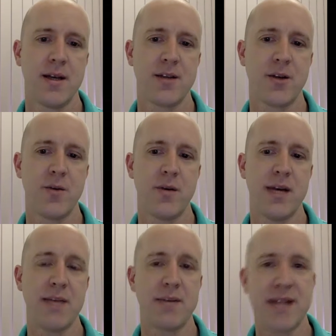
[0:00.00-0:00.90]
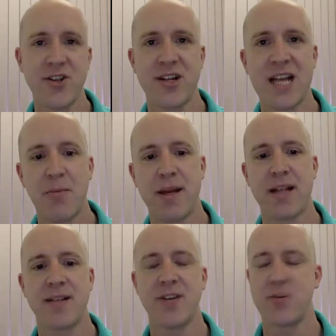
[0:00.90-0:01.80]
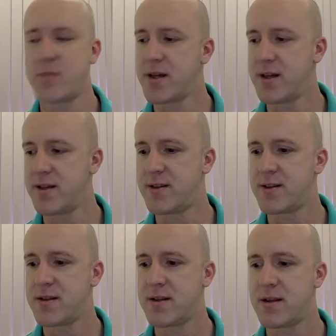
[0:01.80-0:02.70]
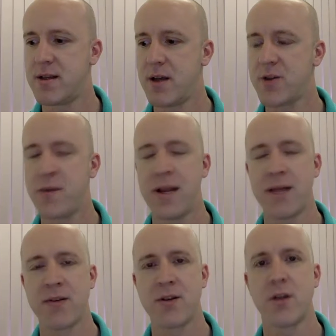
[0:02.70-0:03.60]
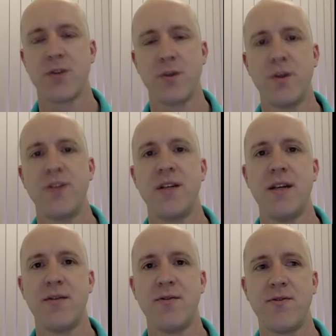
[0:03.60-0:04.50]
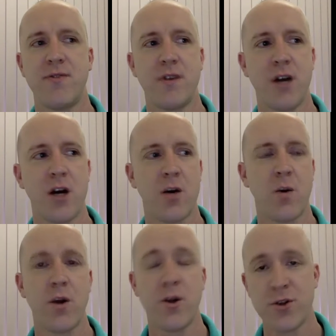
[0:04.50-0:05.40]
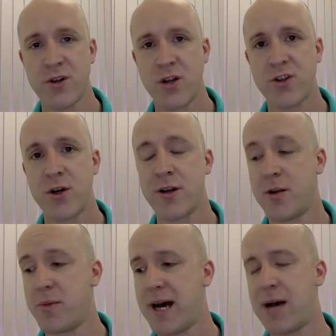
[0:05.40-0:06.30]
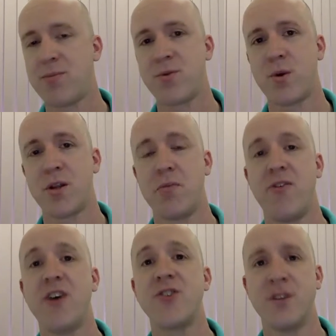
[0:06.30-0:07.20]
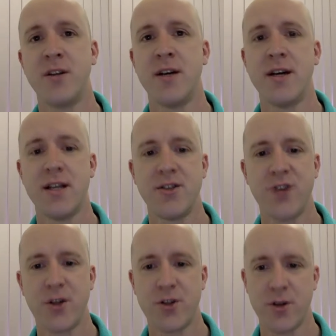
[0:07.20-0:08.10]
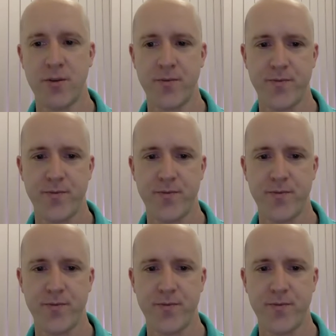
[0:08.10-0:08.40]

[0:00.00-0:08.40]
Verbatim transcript: So it's potentially a big decision because ultimately the results you achieve are what you're judged on and perhaps what the profession is judged on.